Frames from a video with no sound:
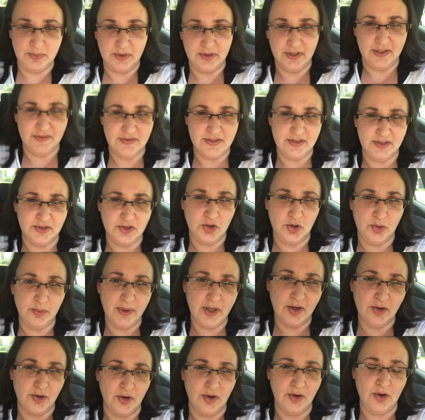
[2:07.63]
beliefs a little
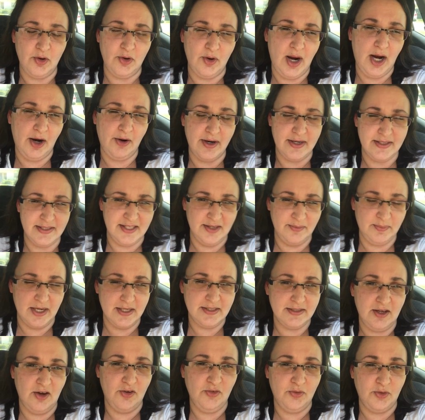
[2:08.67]
bit, or how I see
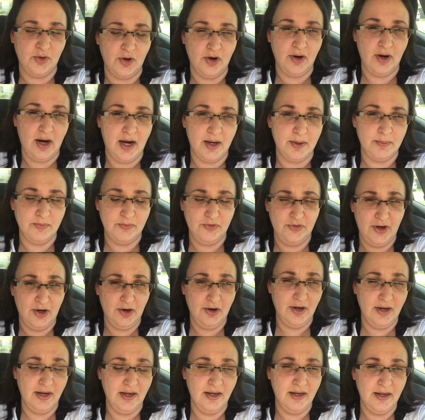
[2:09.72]
myself, where I'm
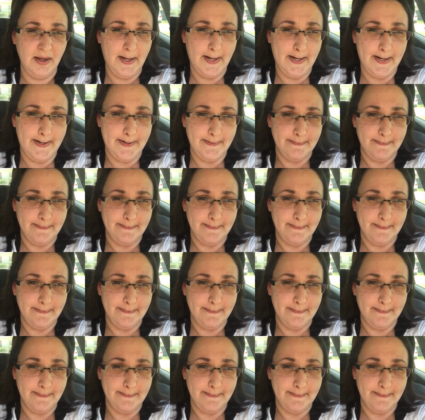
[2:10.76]
very